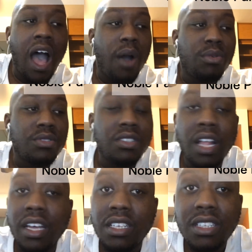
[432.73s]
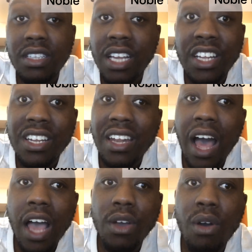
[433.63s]
I was, like, in
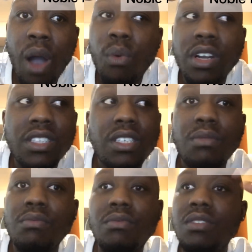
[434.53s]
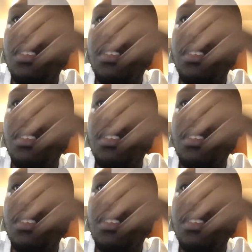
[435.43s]
denial. I wanted to